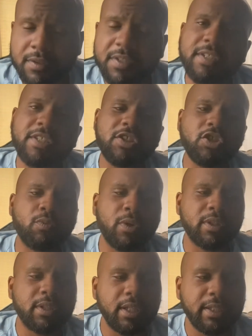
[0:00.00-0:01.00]
See, this is
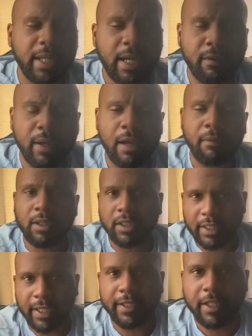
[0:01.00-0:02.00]
one thing that how I
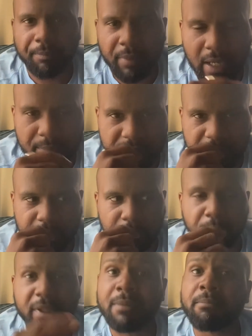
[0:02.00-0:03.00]
look at hip hop. See, the
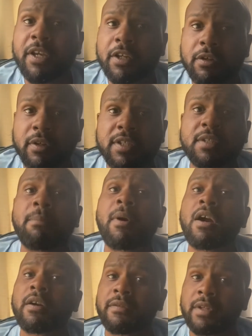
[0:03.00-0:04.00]
beat maker is a
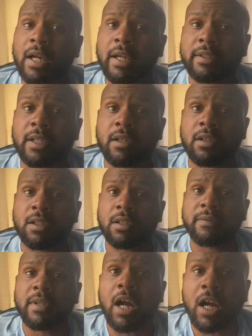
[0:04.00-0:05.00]
part of
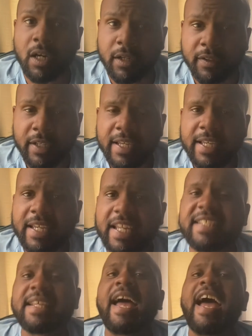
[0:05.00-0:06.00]
the art.
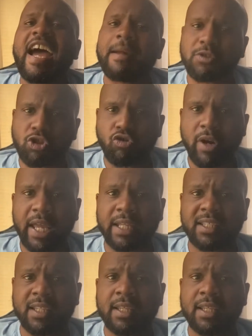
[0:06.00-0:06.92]
It's an abstract